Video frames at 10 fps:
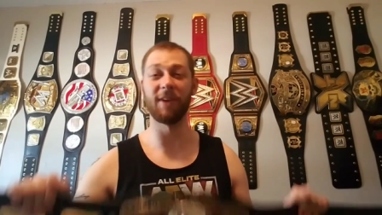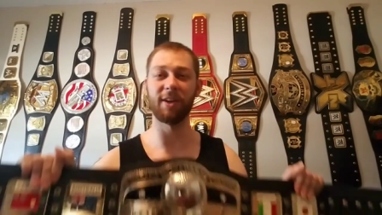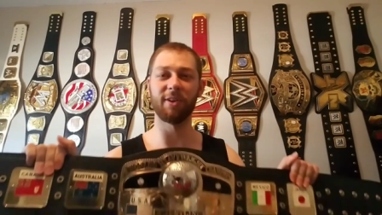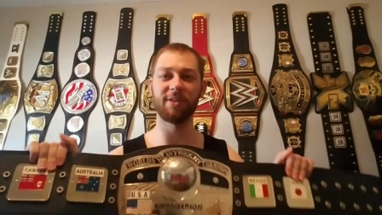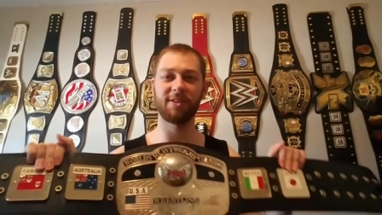
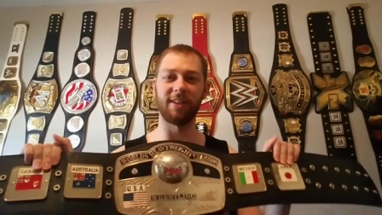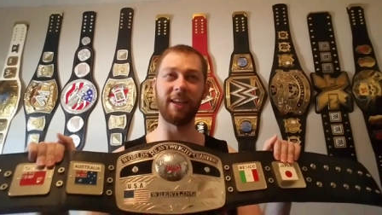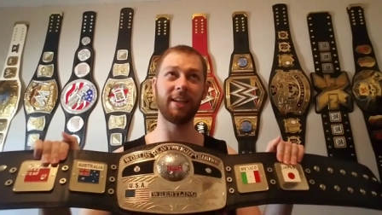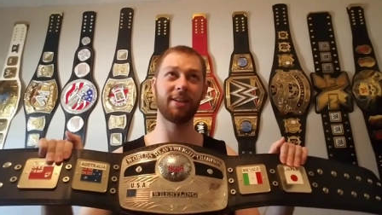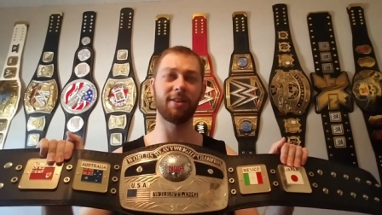Figures
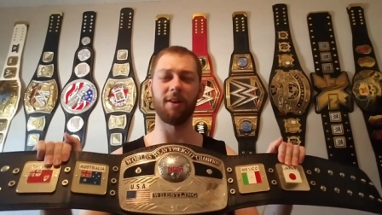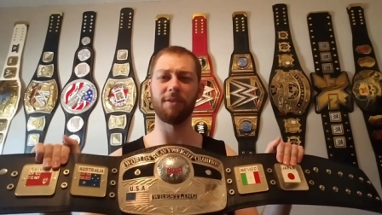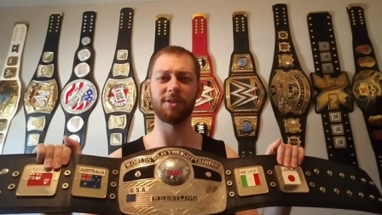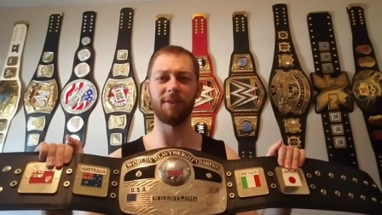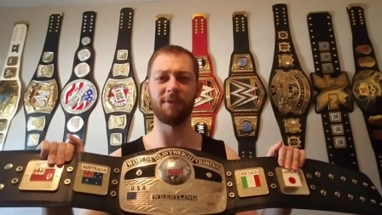Inc.
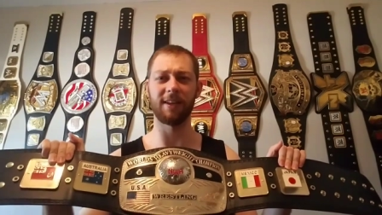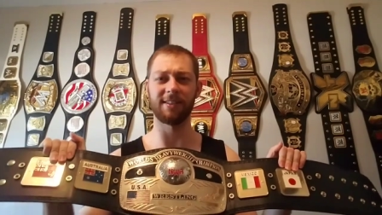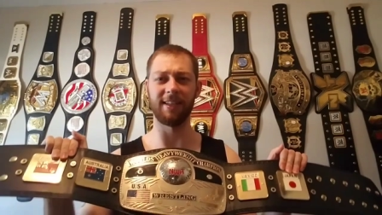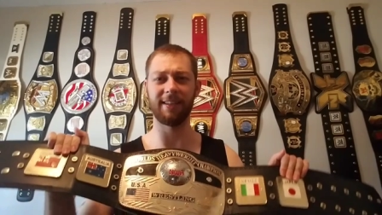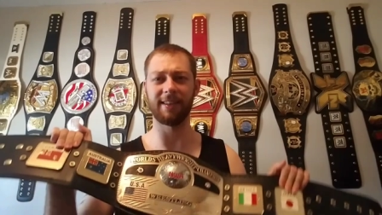Obviously,
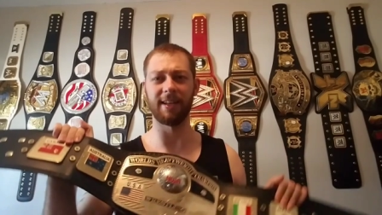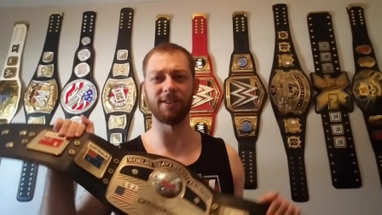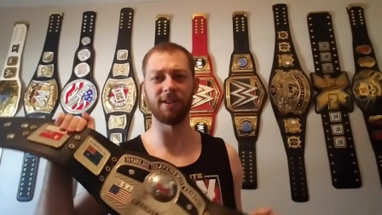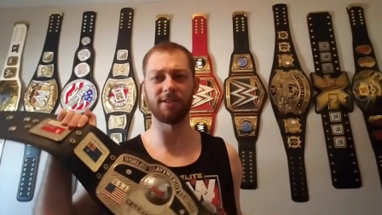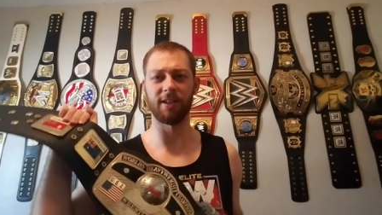Figs Inc. That
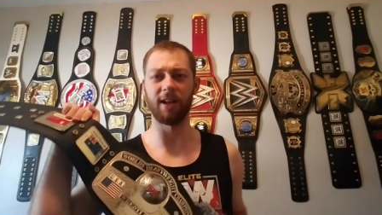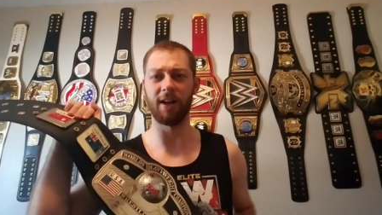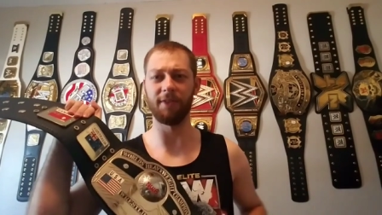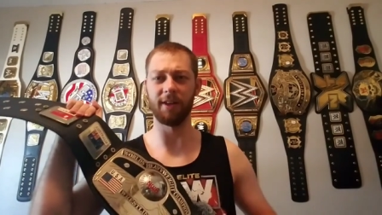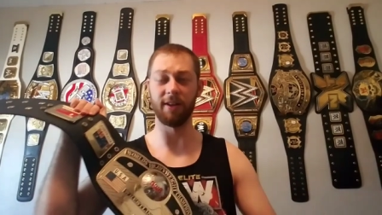does a
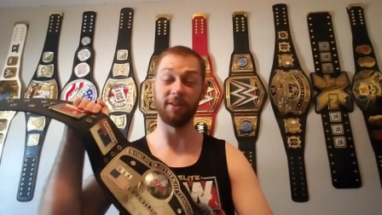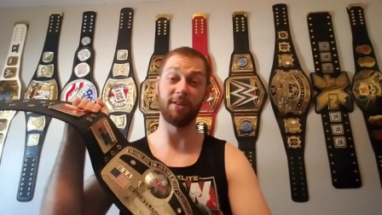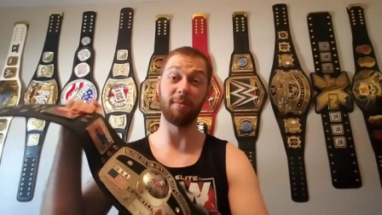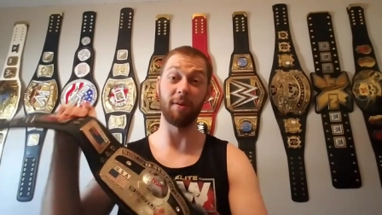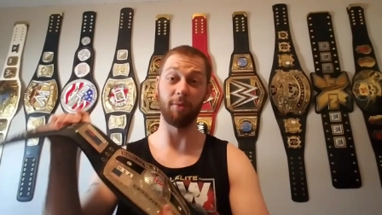lot of
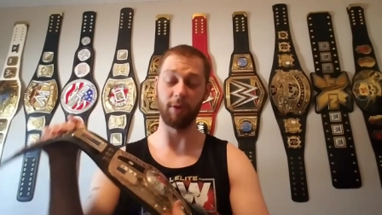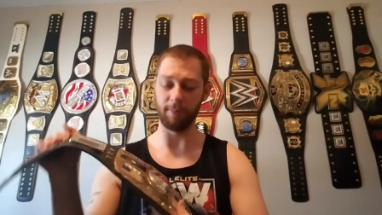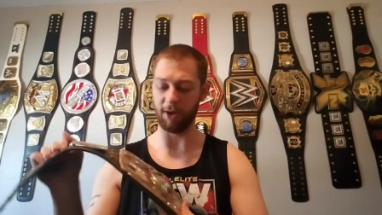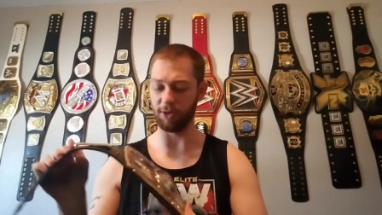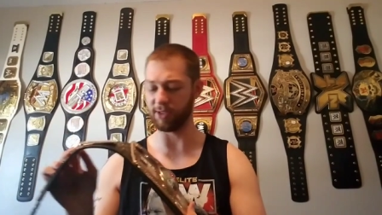the
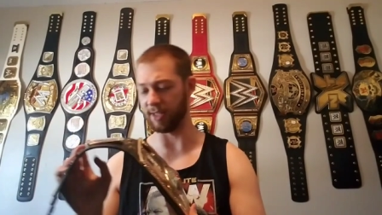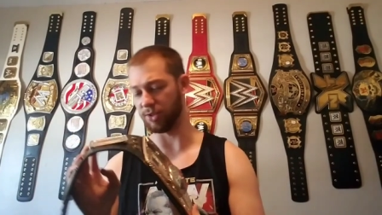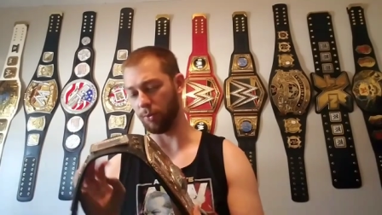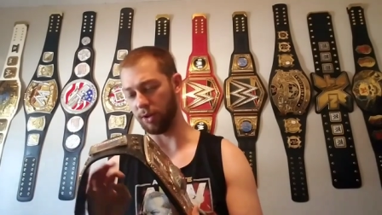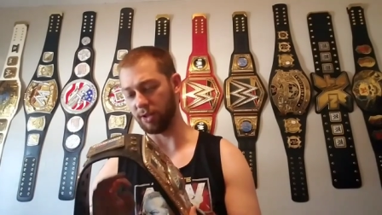WWE belts
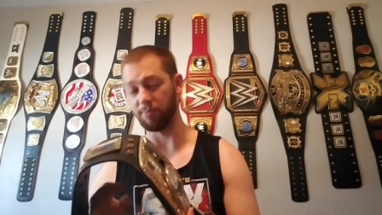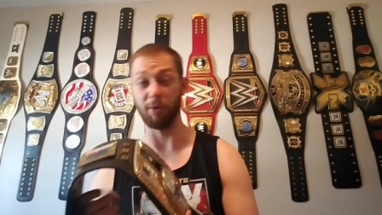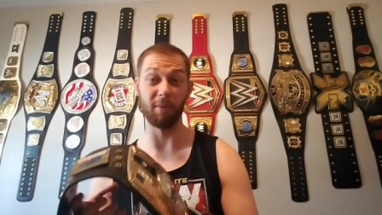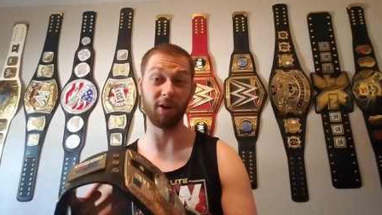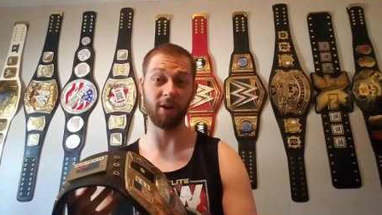as well as
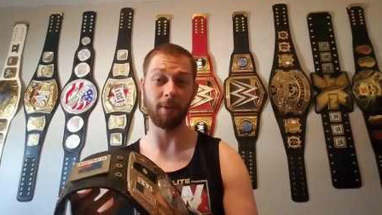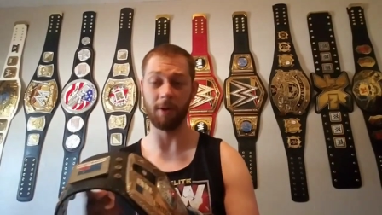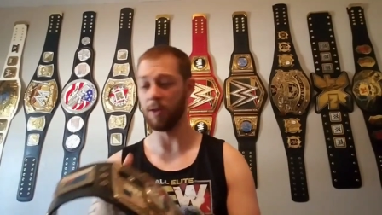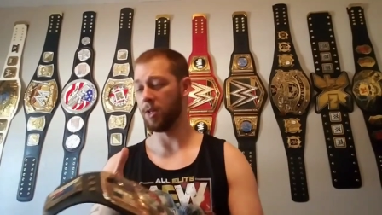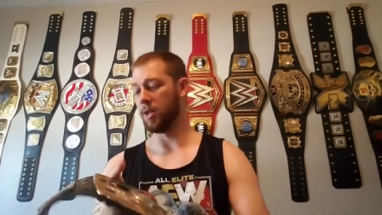Premier
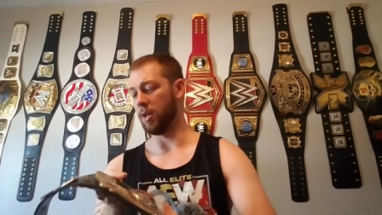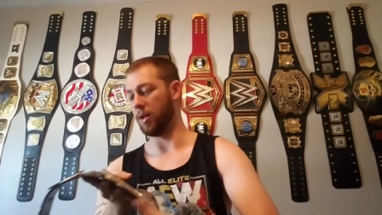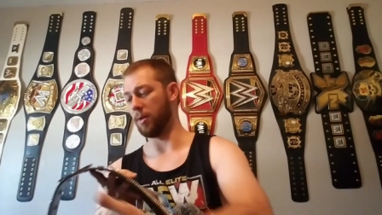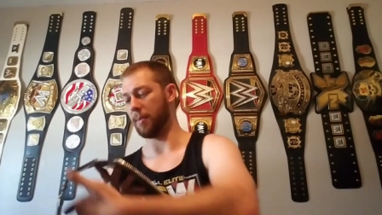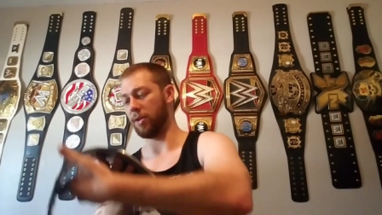
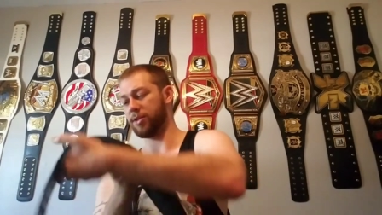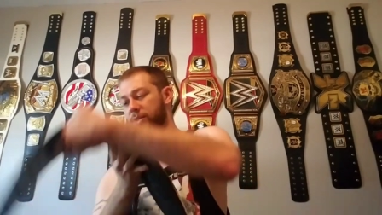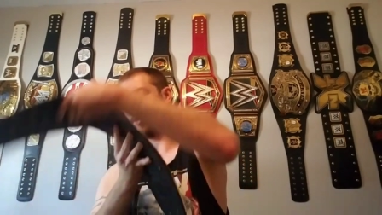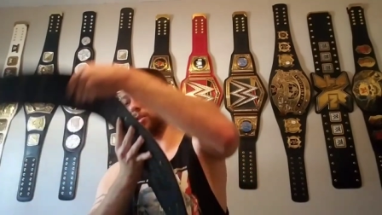uh, belts